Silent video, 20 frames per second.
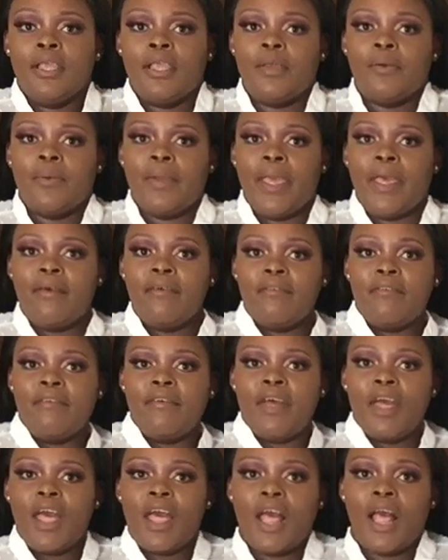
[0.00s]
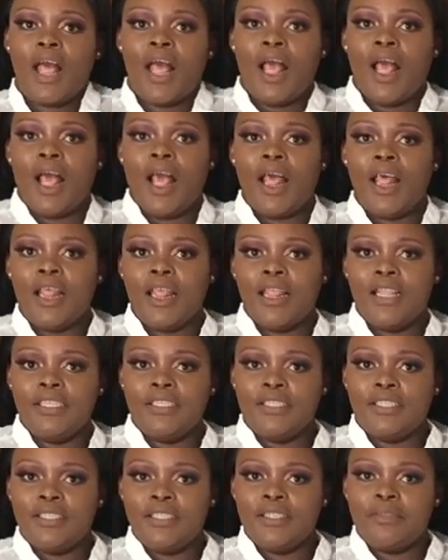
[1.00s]
here we have
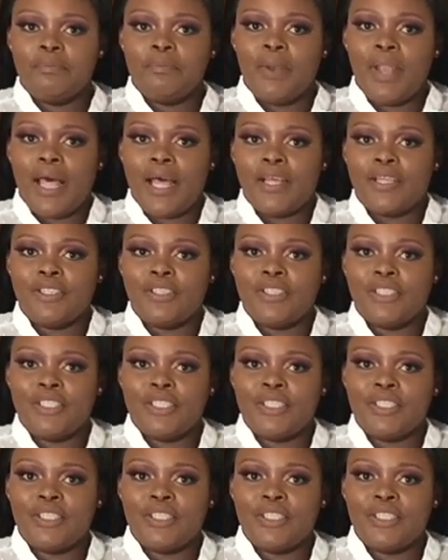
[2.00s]
this blouse.